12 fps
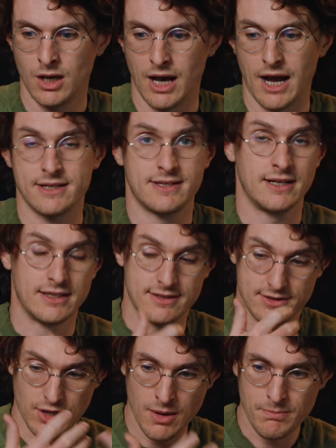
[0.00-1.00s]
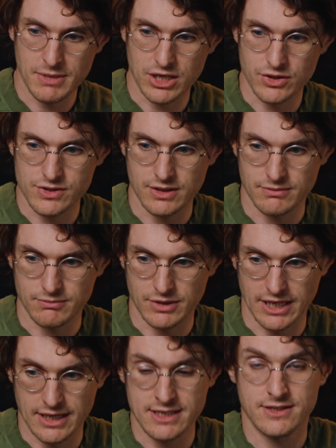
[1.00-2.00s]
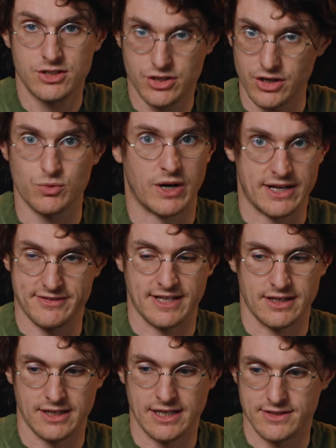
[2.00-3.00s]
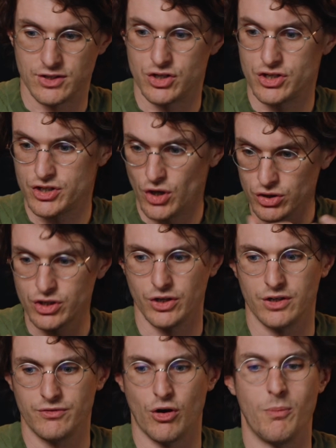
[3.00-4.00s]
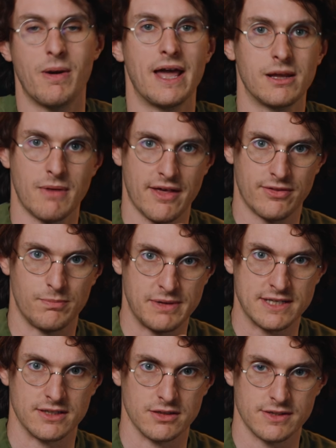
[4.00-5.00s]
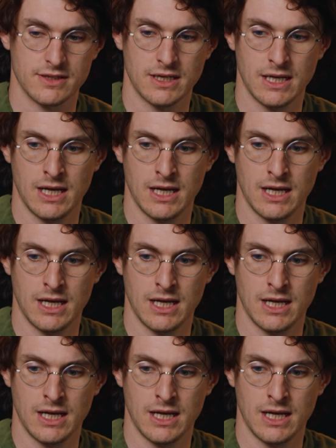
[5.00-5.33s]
I said it's dumb because it is just what I said. It's a shortcut for applying math to pixels.